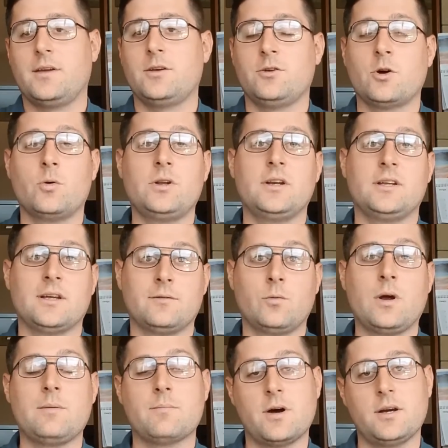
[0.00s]
You don't need to give
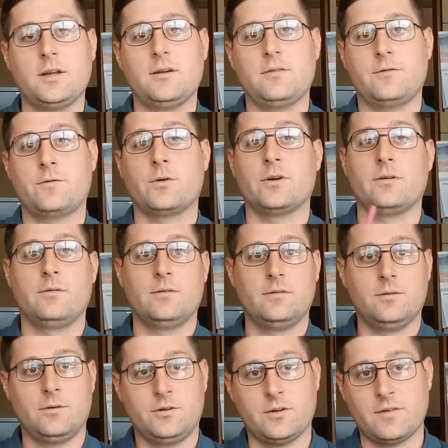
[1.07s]
away money for
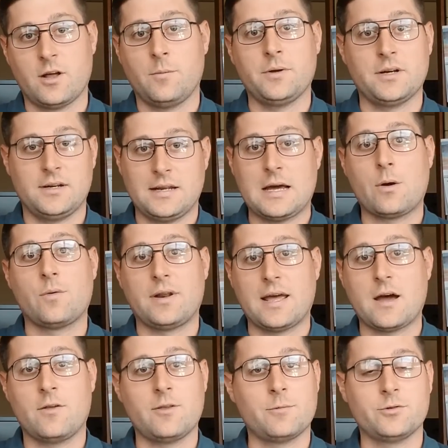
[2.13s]
developing in
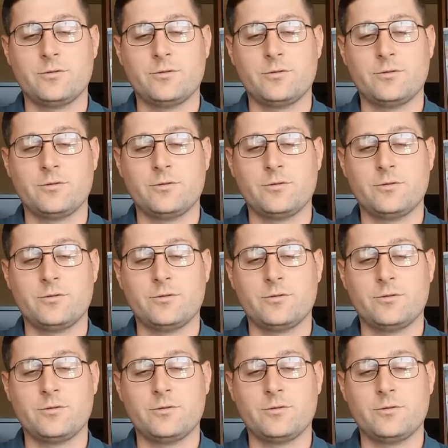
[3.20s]
downtown, the